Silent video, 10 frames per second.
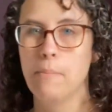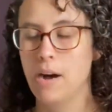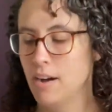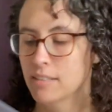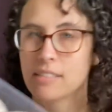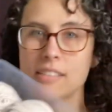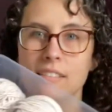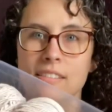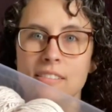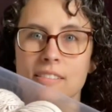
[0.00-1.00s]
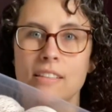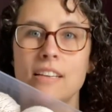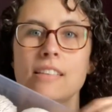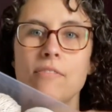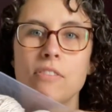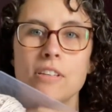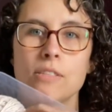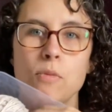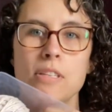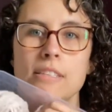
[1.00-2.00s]
box, except for this
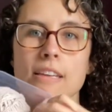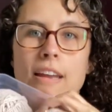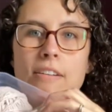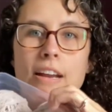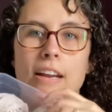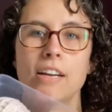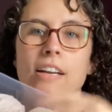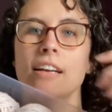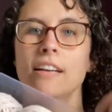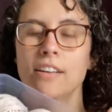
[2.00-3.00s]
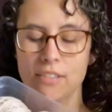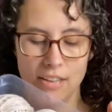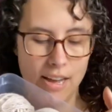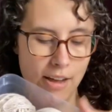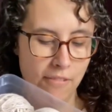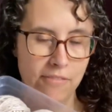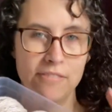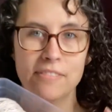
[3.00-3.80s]
one skein right here, of